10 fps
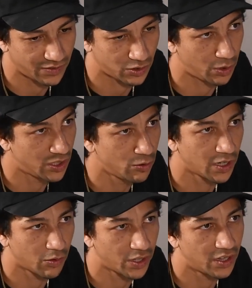So we do
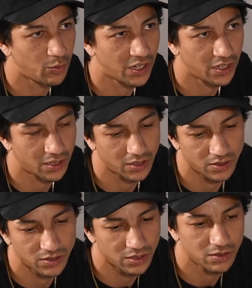work with the media
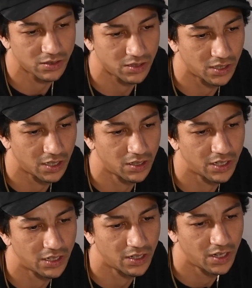too,
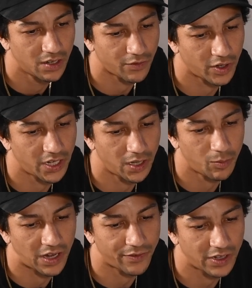And for him,
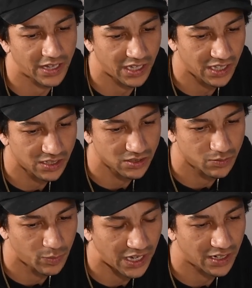I feel like he's
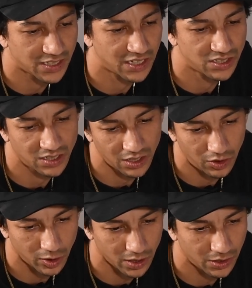paid attention and
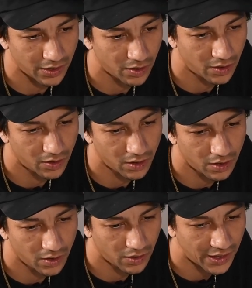learned
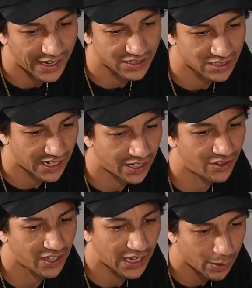that side, the
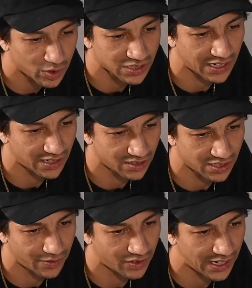camera side of stuff, and